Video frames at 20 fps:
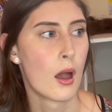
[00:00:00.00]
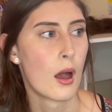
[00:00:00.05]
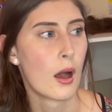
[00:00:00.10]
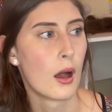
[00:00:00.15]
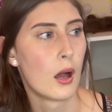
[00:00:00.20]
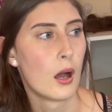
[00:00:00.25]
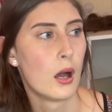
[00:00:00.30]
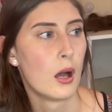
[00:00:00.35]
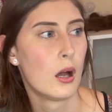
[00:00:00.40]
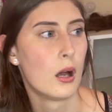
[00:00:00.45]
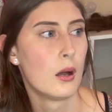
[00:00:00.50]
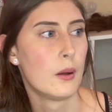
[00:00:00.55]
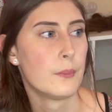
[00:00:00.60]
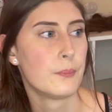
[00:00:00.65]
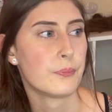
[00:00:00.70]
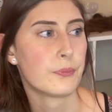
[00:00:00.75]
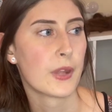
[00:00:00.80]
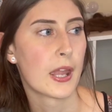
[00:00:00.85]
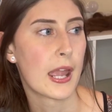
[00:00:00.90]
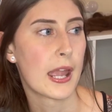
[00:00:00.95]

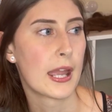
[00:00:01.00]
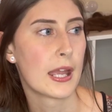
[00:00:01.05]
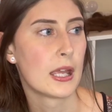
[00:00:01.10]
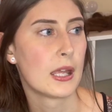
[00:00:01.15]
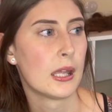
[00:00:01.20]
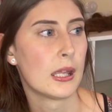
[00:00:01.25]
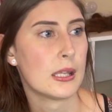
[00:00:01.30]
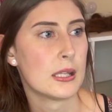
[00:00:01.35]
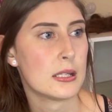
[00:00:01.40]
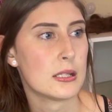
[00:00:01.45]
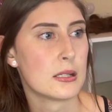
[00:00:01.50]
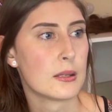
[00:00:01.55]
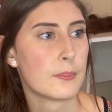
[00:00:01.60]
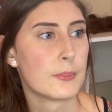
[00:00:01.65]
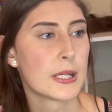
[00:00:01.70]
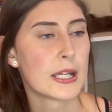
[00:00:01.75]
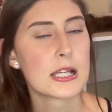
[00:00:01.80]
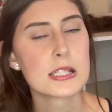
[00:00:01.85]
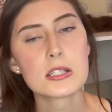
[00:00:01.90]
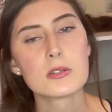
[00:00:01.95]
um and
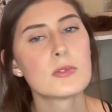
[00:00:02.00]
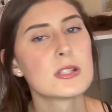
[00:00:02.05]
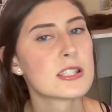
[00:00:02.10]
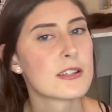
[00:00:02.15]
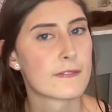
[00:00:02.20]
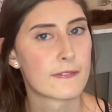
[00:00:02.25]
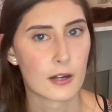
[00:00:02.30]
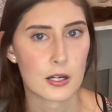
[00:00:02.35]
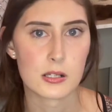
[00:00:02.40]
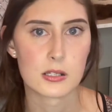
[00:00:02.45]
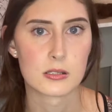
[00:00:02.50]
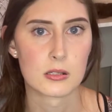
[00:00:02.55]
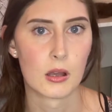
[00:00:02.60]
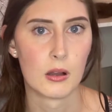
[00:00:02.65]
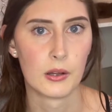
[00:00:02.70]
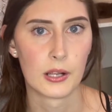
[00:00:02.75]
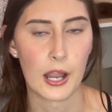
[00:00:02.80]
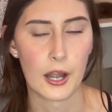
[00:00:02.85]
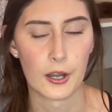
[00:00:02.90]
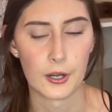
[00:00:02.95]
because it was the first
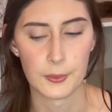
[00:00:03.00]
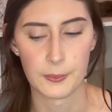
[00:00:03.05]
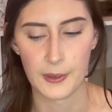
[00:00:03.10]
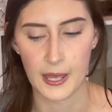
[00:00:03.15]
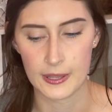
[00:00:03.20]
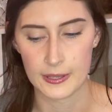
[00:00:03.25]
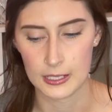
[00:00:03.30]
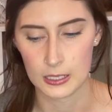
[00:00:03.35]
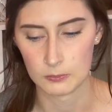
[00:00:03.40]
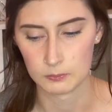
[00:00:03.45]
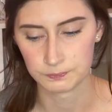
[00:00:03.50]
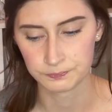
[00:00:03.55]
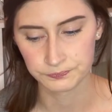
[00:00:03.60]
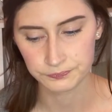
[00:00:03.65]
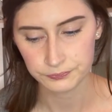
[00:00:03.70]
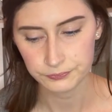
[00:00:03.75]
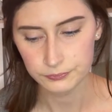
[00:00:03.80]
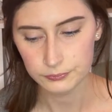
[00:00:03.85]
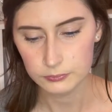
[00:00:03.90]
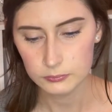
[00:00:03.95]
song i heard by them
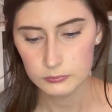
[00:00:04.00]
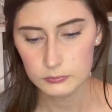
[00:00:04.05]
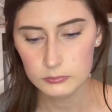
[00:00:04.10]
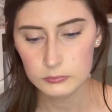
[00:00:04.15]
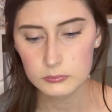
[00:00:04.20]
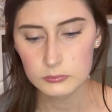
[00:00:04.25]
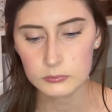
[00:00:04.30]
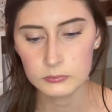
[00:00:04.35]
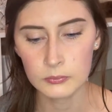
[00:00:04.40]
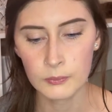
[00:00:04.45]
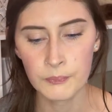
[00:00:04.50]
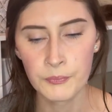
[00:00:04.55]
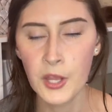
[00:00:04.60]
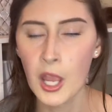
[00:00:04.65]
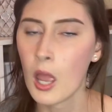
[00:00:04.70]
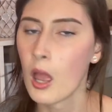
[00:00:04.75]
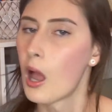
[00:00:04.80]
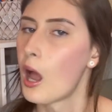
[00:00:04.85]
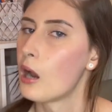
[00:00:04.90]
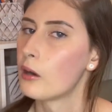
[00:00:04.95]

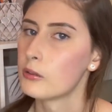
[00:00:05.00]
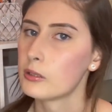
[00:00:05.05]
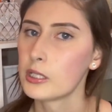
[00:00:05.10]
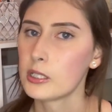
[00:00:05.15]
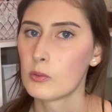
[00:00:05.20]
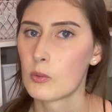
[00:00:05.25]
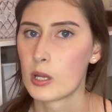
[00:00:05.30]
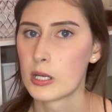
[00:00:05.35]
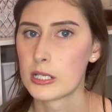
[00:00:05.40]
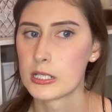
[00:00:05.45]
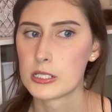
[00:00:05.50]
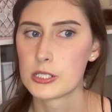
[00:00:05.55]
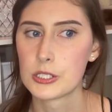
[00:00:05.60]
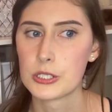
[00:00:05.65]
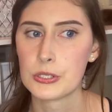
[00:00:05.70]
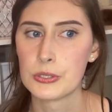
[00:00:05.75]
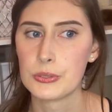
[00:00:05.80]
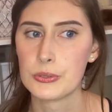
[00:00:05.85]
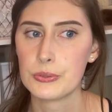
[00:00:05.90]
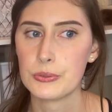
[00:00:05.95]
I really wanted
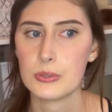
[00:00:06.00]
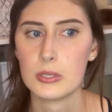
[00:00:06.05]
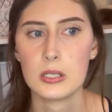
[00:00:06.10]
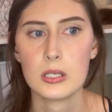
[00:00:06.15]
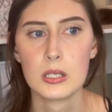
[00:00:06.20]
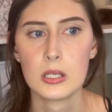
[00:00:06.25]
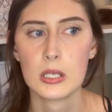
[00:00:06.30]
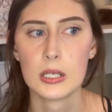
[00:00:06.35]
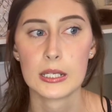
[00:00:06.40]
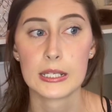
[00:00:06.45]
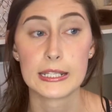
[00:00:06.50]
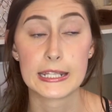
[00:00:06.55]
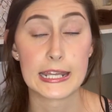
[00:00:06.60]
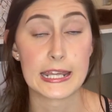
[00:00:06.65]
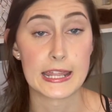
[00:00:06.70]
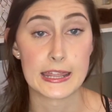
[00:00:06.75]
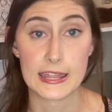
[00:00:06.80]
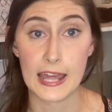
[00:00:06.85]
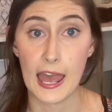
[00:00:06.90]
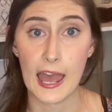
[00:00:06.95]
to
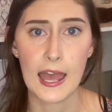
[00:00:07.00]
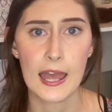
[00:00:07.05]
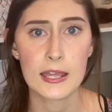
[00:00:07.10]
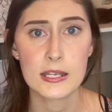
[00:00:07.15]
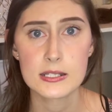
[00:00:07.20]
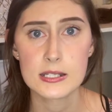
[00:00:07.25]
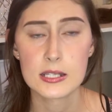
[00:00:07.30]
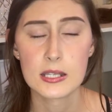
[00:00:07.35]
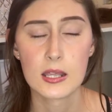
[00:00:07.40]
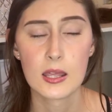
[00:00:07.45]
get that.